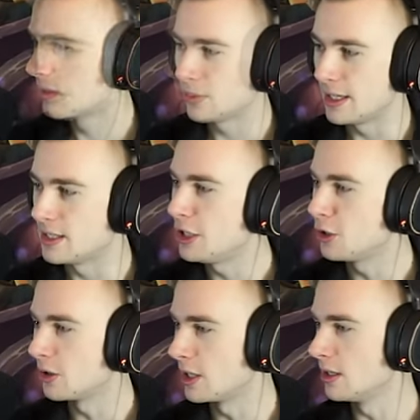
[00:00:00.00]
Wait, is he
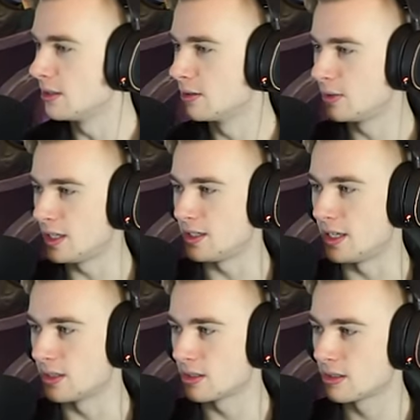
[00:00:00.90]
cooking? What is
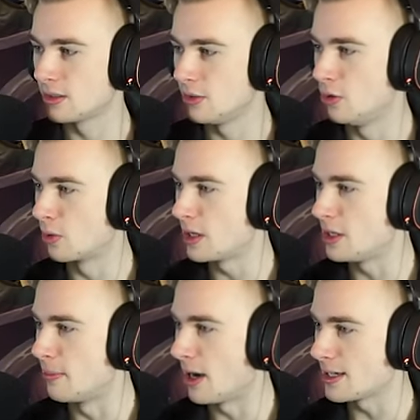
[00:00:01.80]
this? Norra
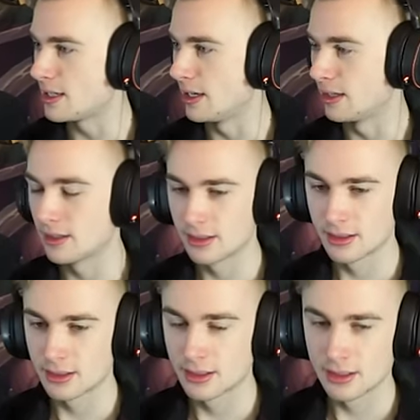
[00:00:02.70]
Demacia.
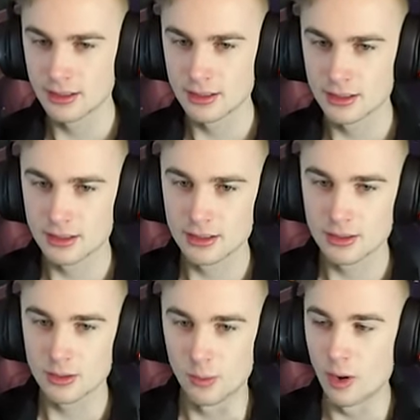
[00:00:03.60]

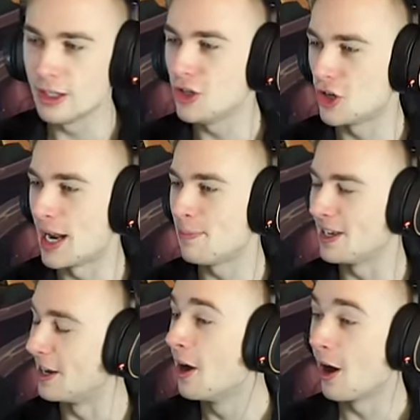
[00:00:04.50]
One
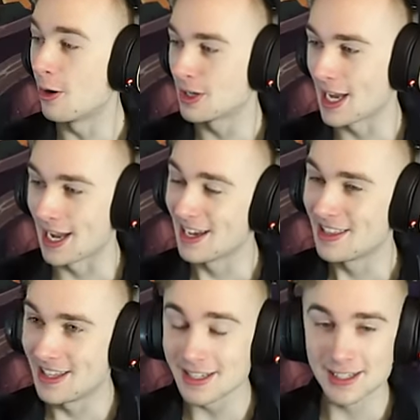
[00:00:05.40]
champion. Okay,
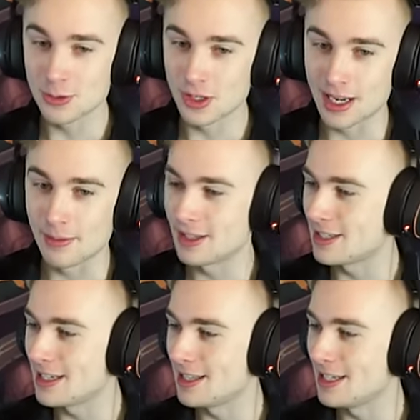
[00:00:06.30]
this is what I...
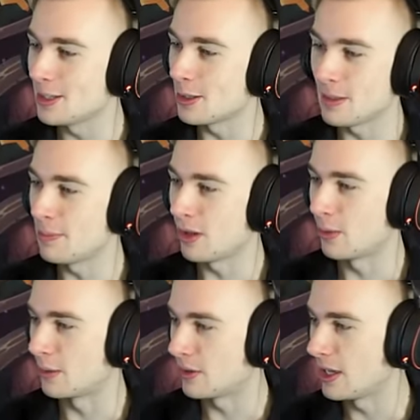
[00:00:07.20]
This, these are the people I
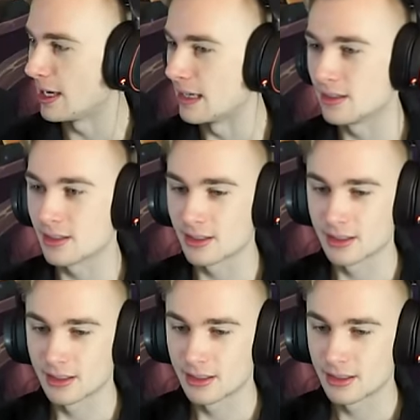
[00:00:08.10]
want to play against.
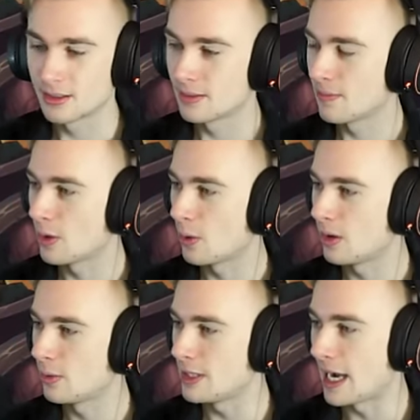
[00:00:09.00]

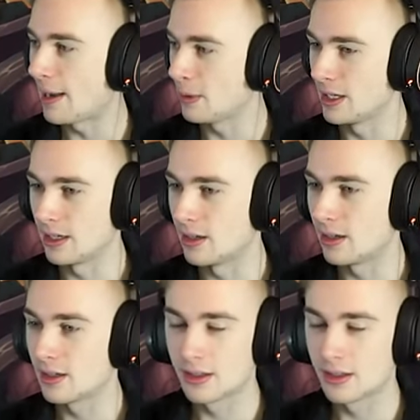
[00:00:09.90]
What is happening here?